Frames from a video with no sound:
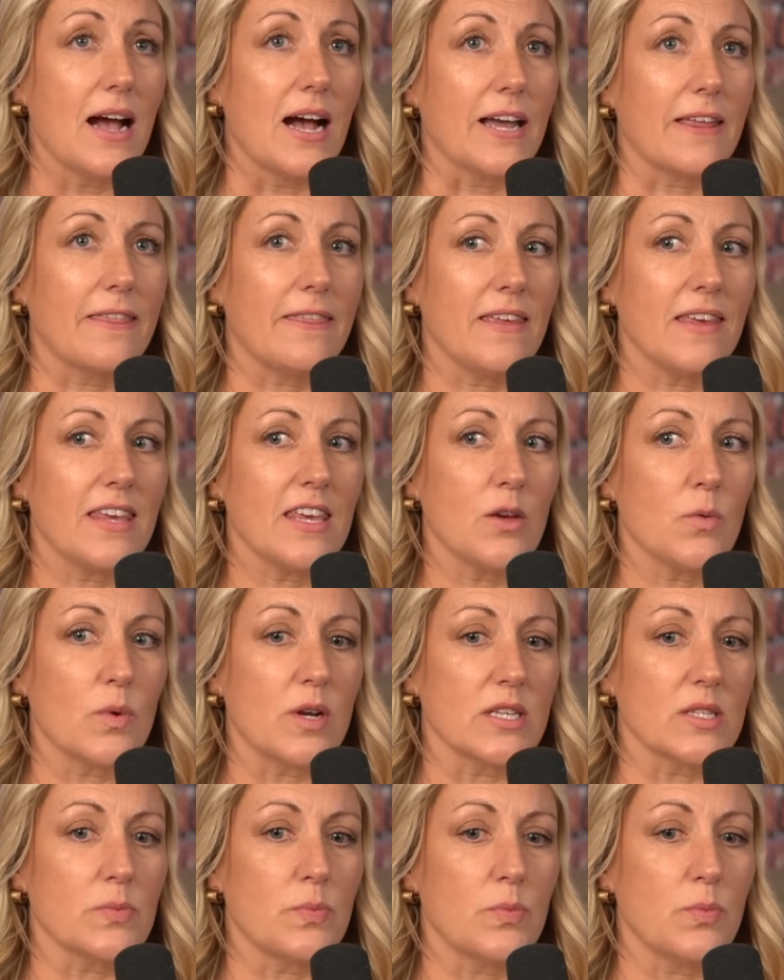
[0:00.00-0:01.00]
I think it
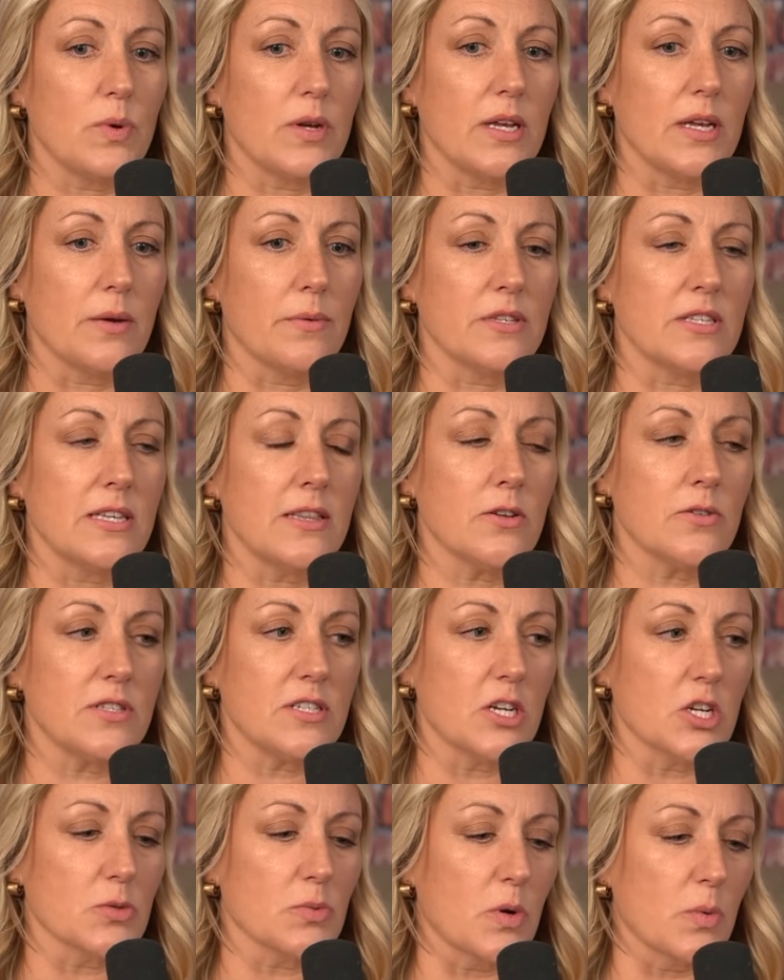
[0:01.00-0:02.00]
was it was in
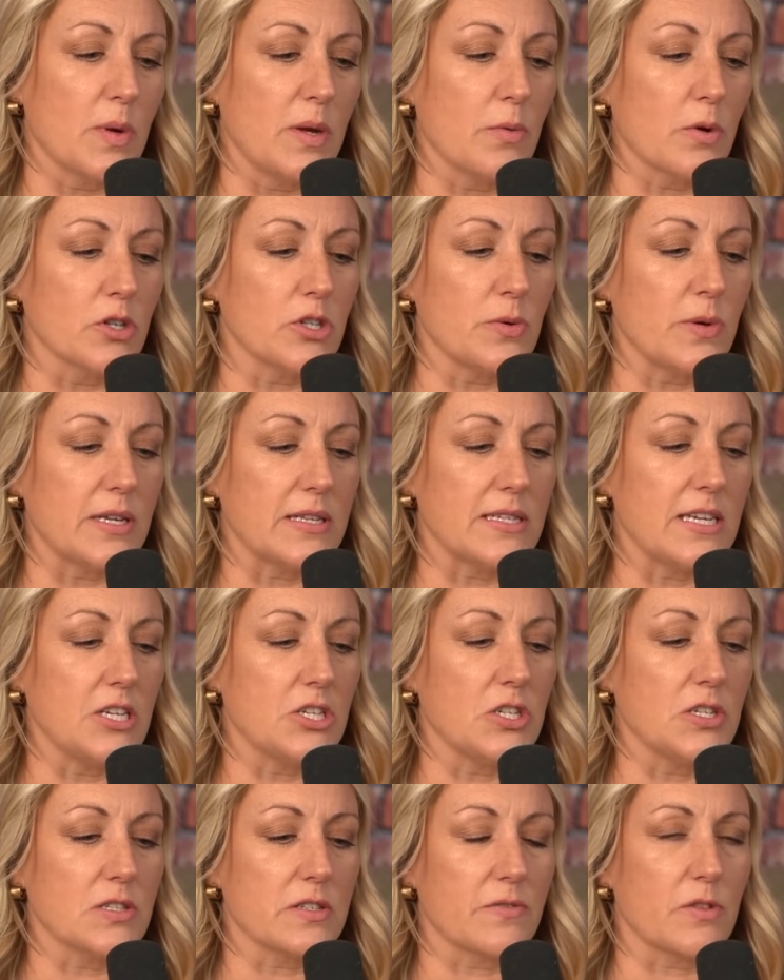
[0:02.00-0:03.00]
those years where we were doing
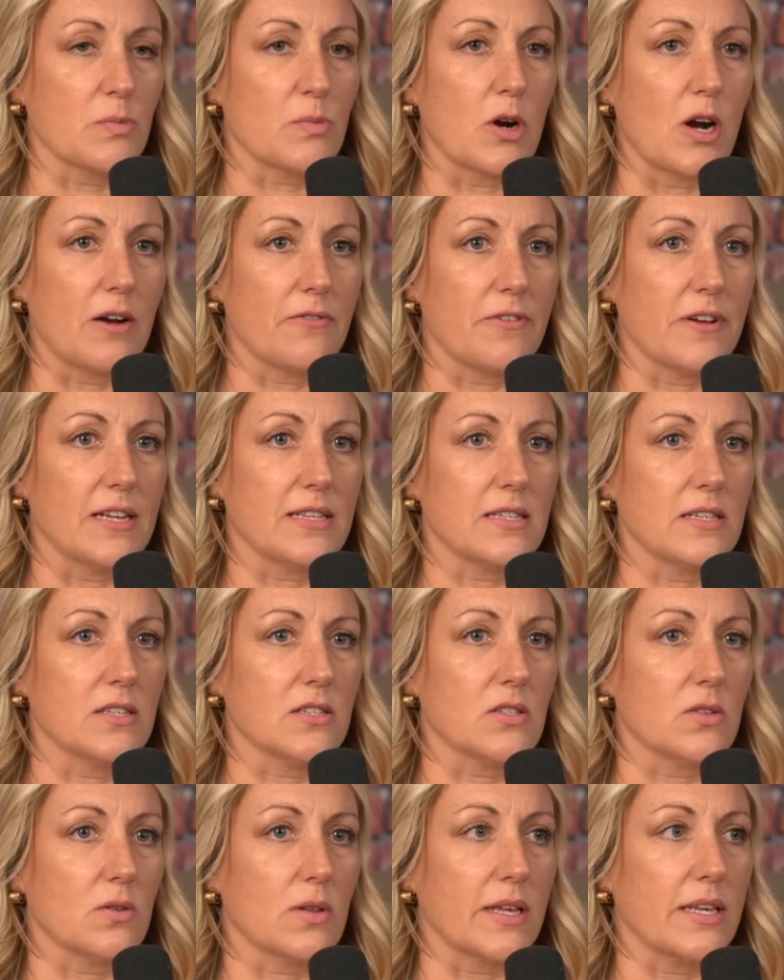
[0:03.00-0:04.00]
teachings of the prophets,
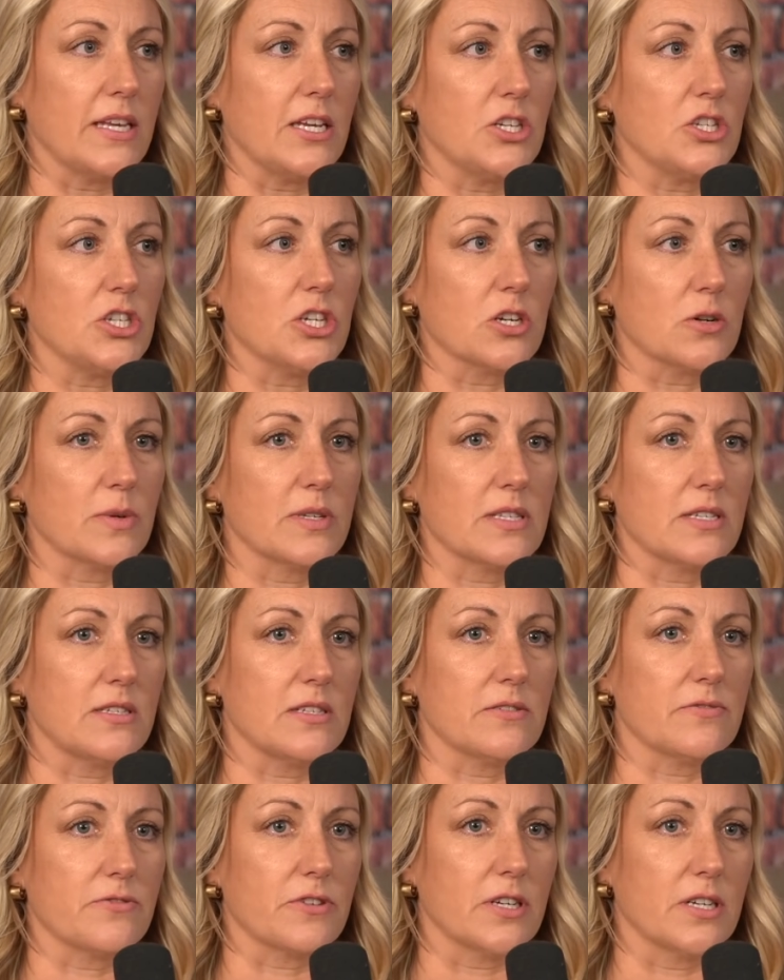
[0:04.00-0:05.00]
and so like each year was a
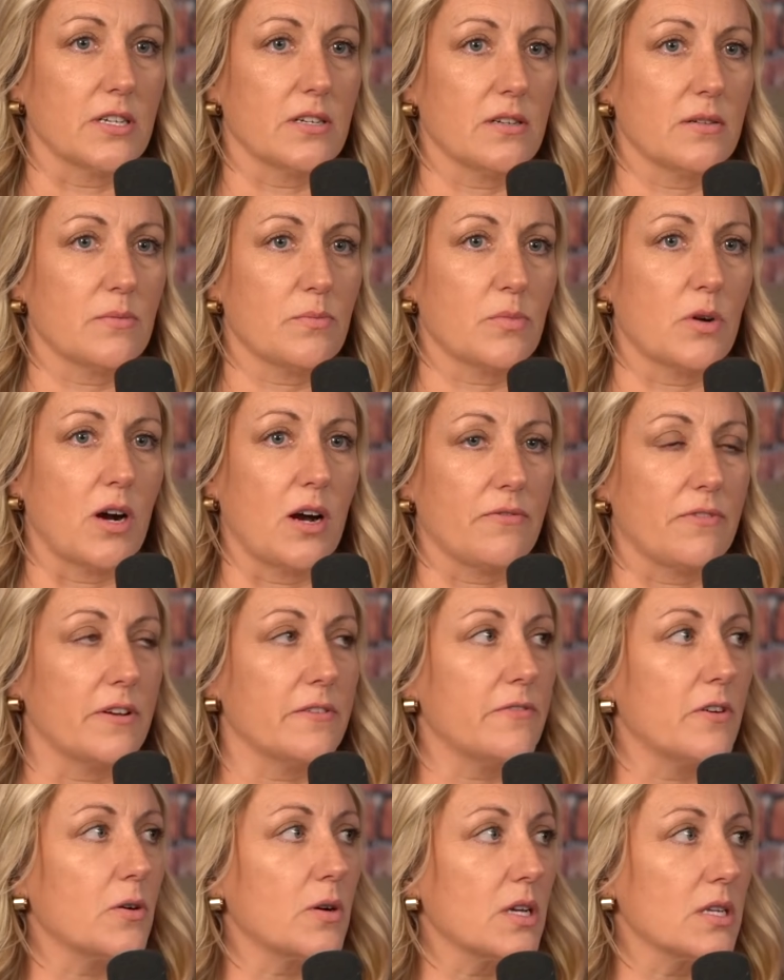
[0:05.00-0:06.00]
different
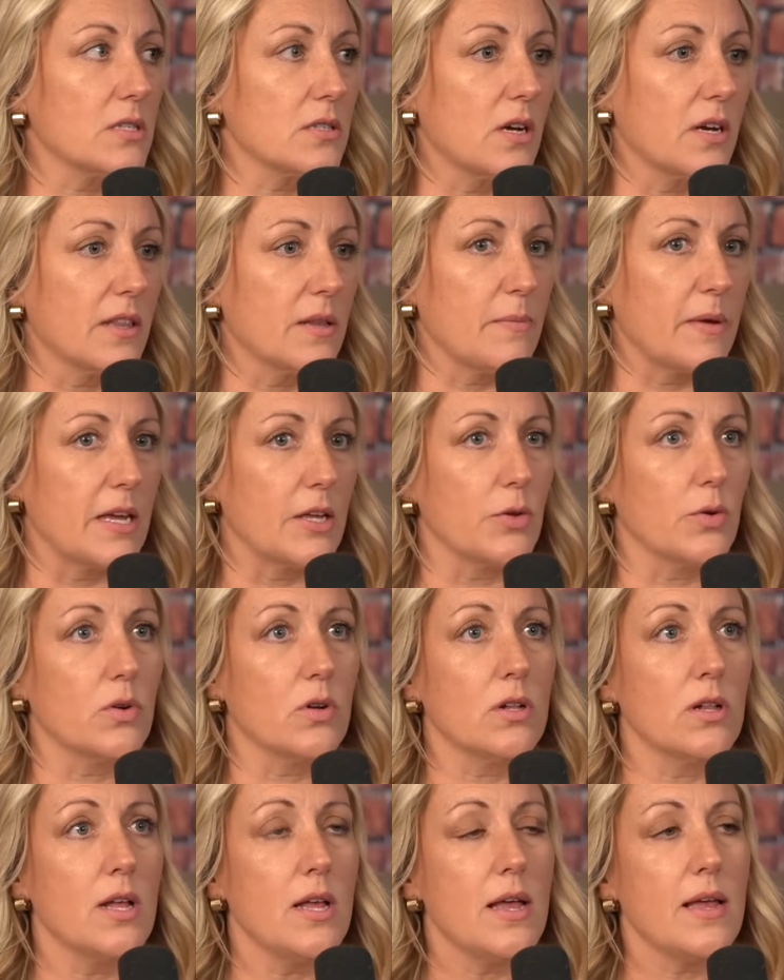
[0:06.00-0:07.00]
prophet focused on the
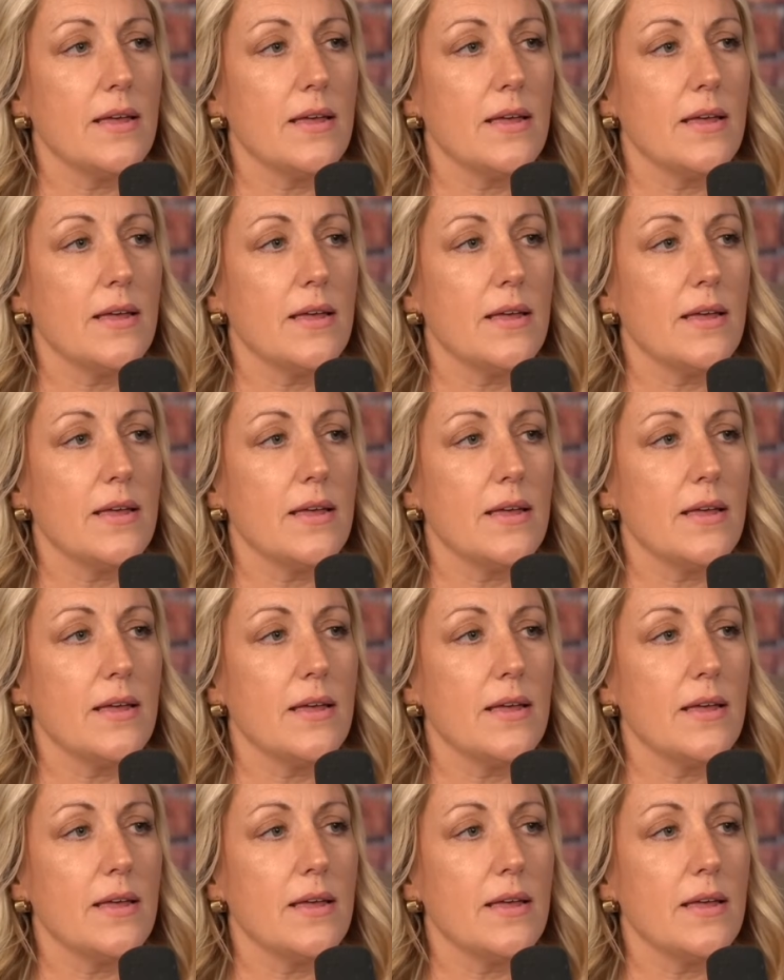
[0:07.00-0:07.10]
manual.